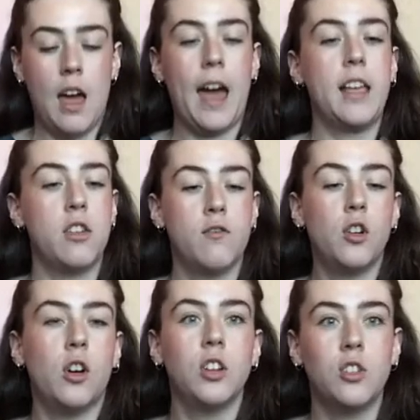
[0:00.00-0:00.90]
and you've
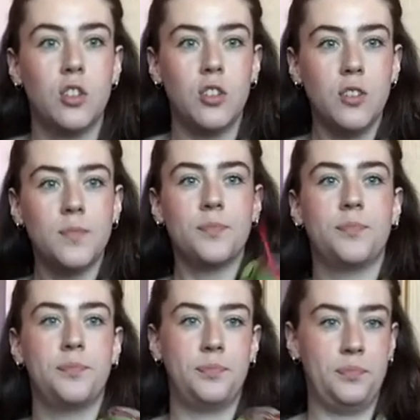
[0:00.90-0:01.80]
got to
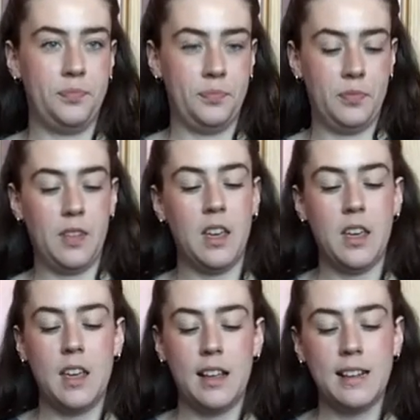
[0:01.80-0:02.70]

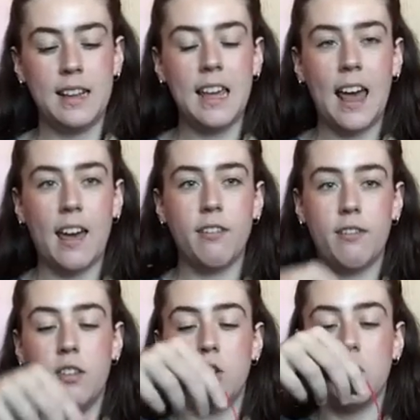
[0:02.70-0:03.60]
see
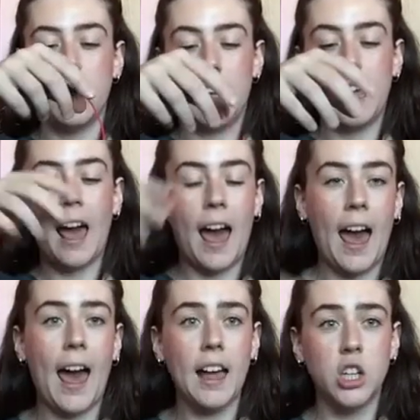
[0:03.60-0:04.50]
if you can
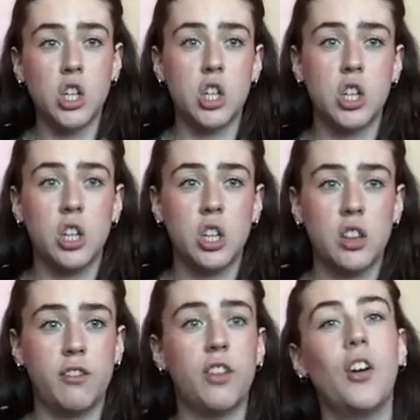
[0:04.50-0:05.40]
catch,
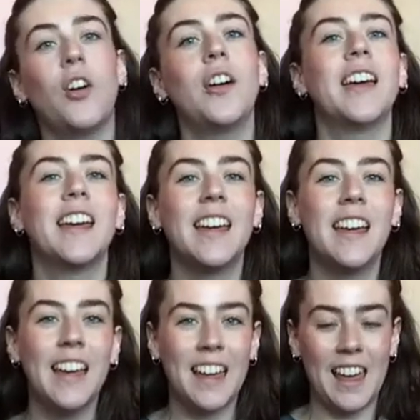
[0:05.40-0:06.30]
the frog
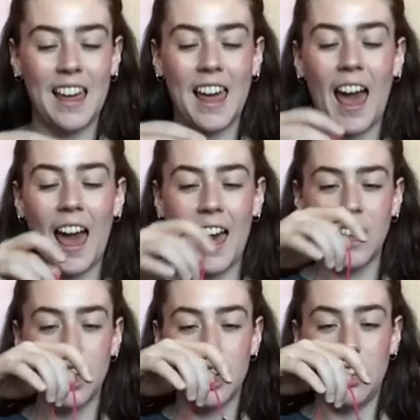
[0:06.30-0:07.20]
can
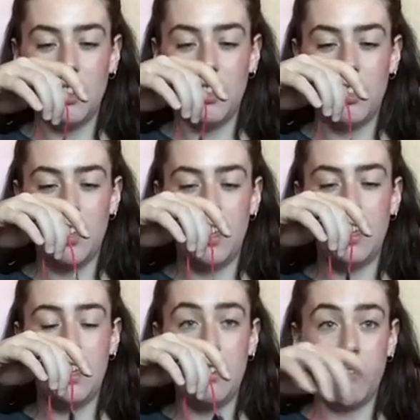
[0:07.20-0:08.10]
catch
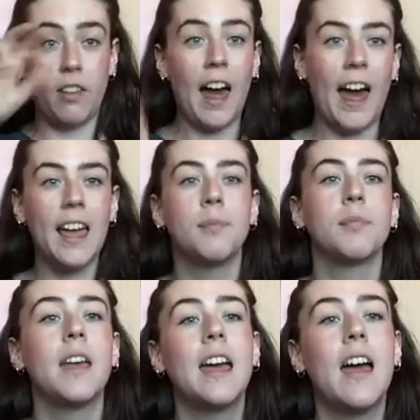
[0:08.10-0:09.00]
the fly
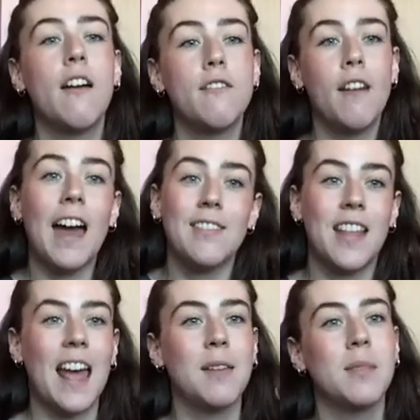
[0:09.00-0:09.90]
5
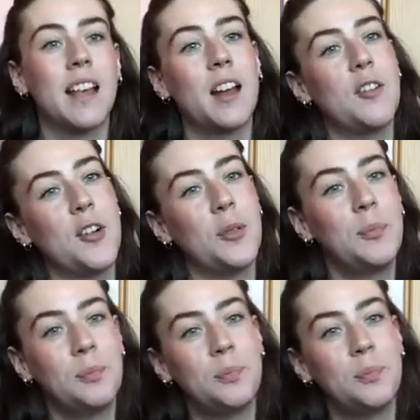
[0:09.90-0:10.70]
times in a row.